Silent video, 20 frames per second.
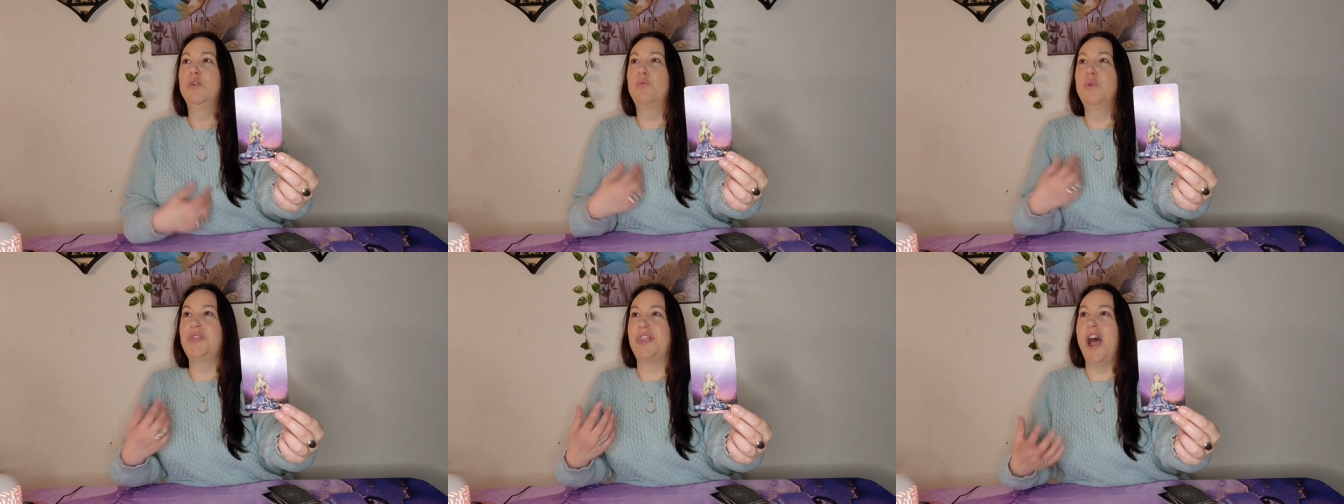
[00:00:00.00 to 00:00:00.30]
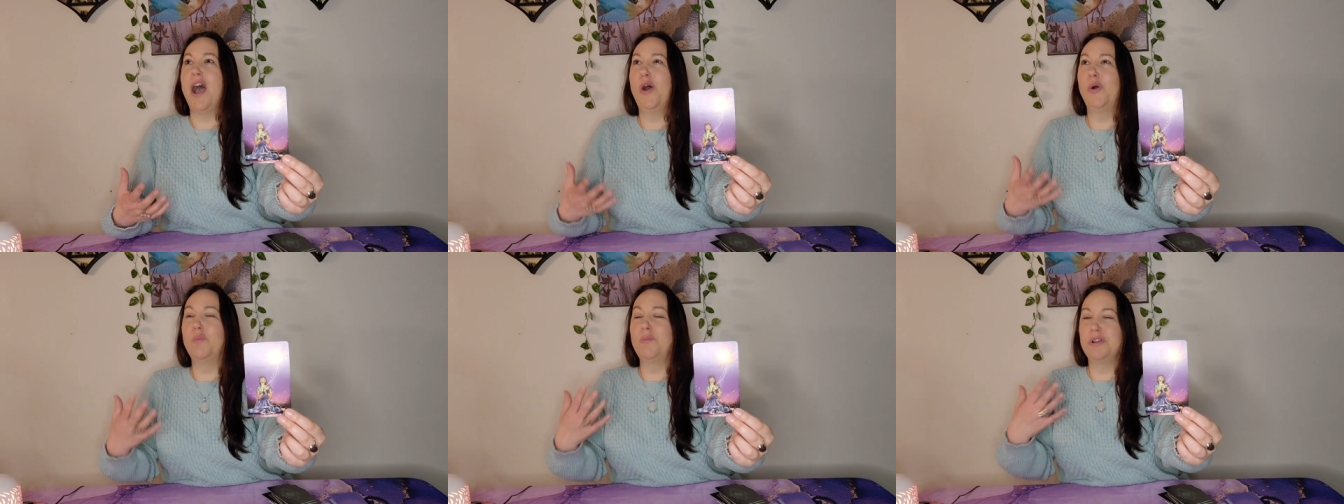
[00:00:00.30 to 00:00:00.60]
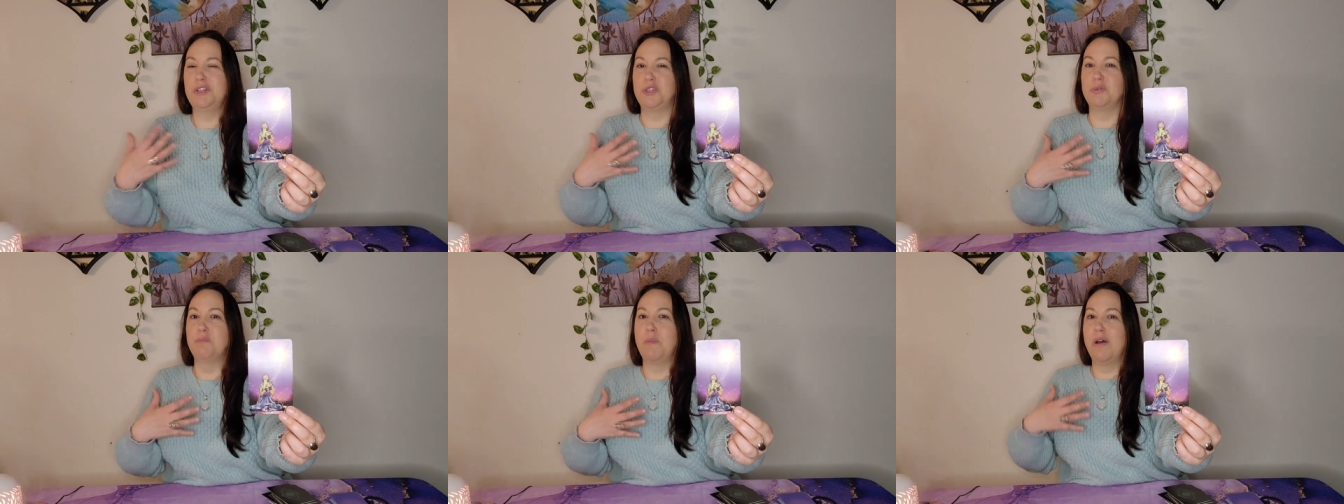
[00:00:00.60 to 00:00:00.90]
with how
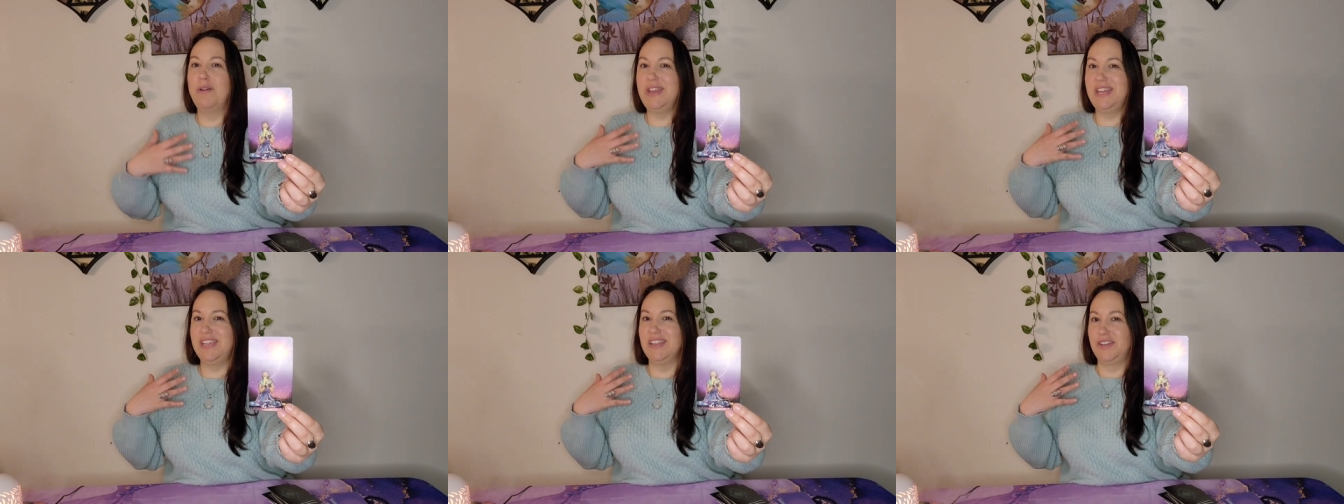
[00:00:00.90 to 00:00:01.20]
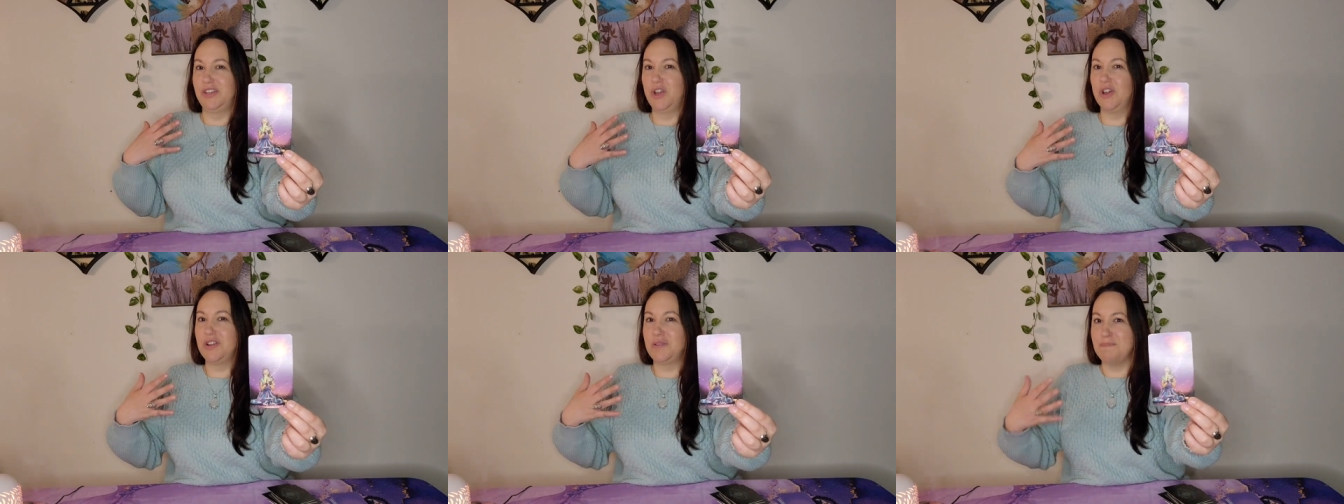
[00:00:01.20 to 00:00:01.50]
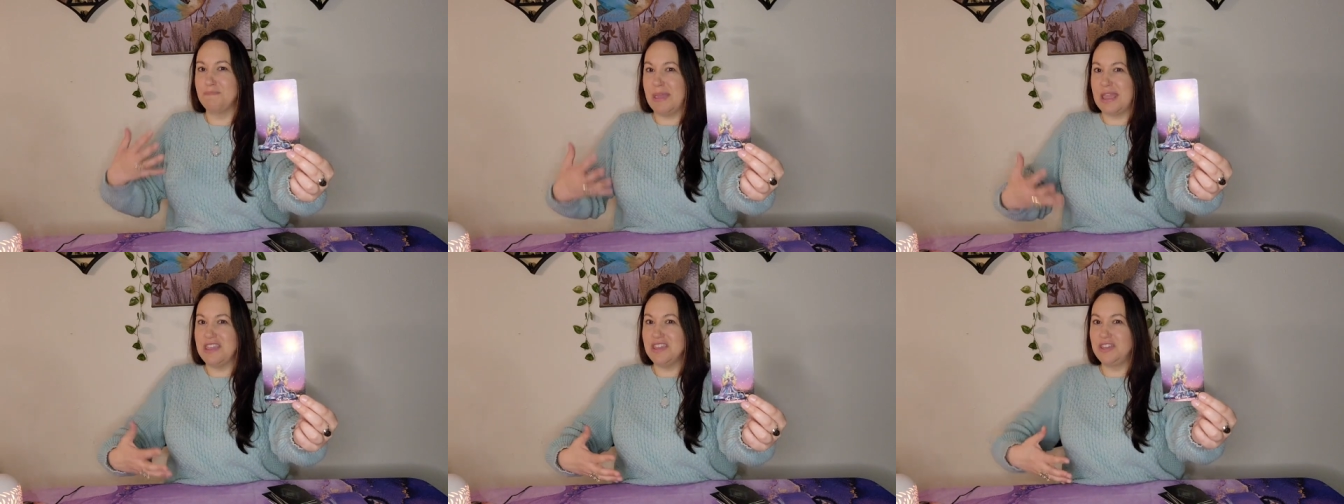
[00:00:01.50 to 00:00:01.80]
much money it
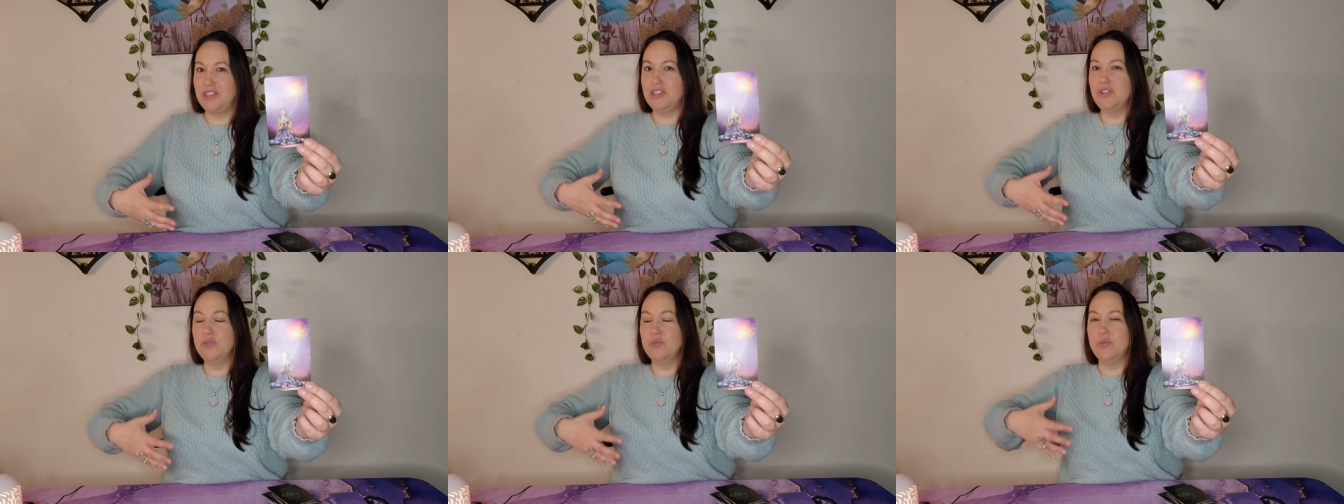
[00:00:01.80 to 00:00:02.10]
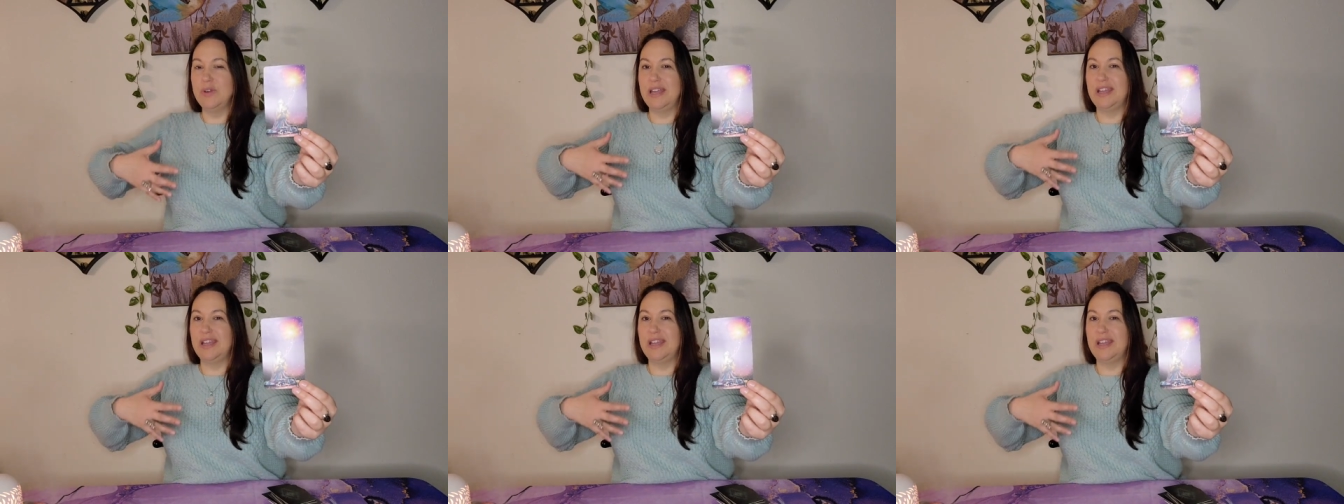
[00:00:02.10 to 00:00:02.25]
could make you,